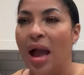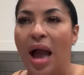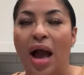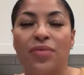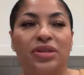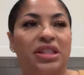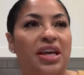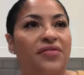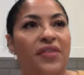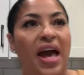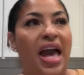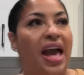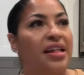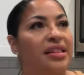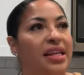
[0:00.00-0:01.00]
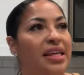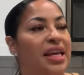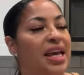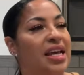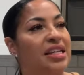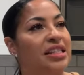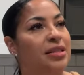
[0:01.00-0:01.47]
I would say if I had to
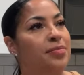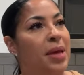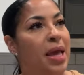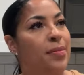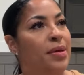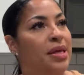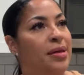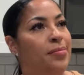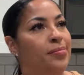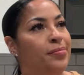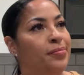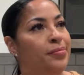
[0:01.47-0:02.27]
guess, maybe,